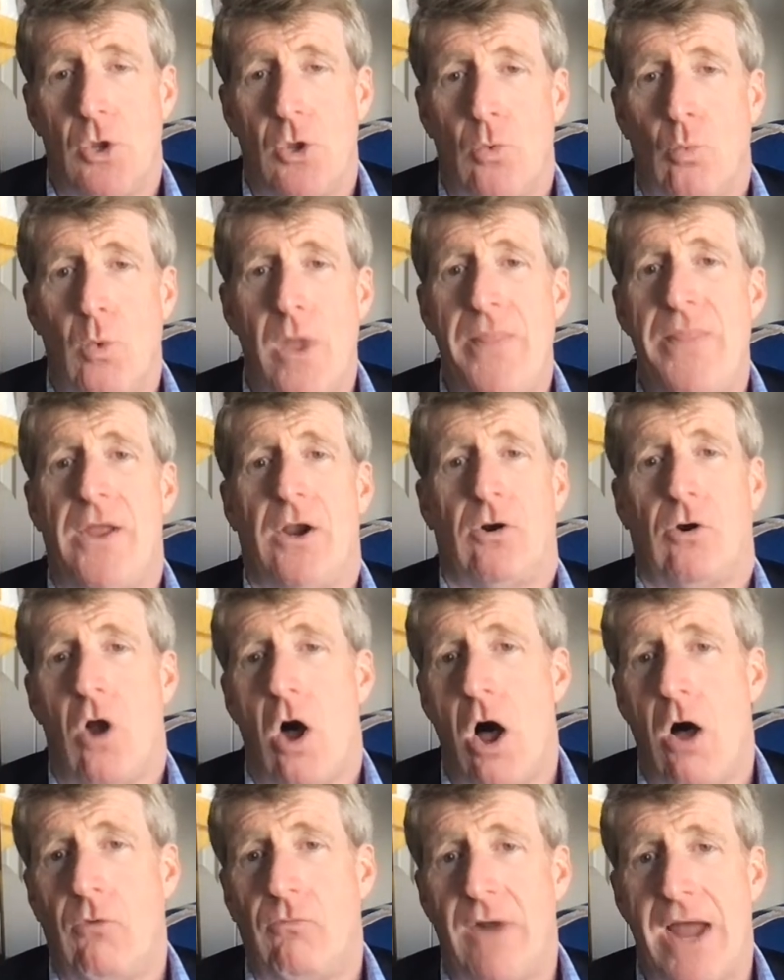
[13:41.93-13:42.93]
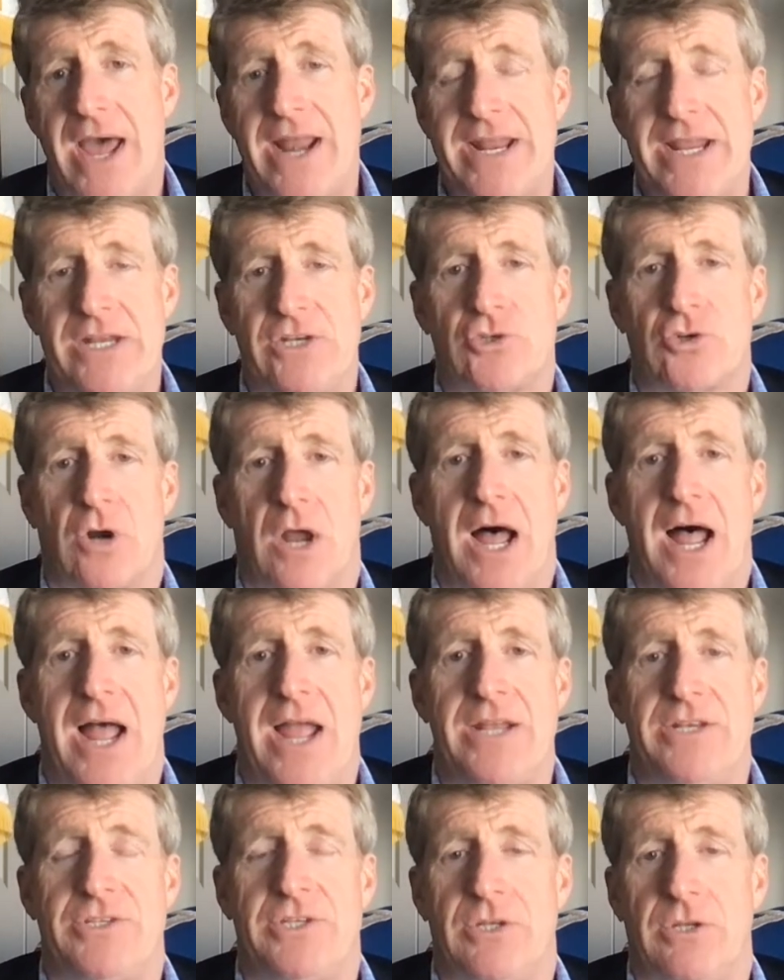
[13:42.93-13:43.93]
when they're already
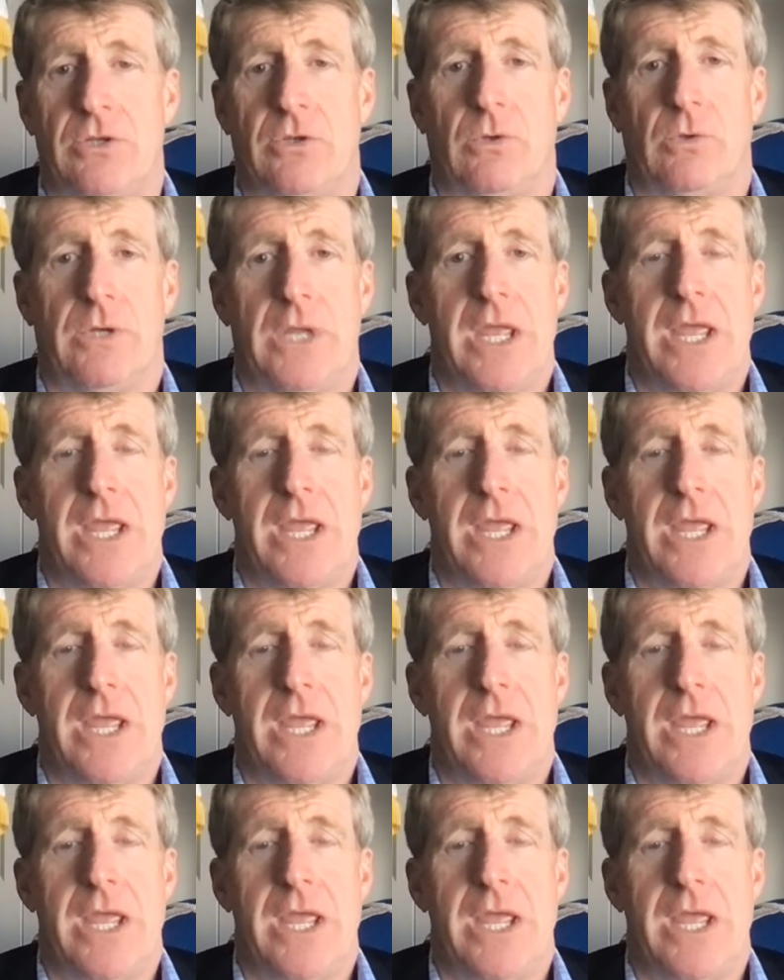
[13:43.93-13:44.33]
trying to,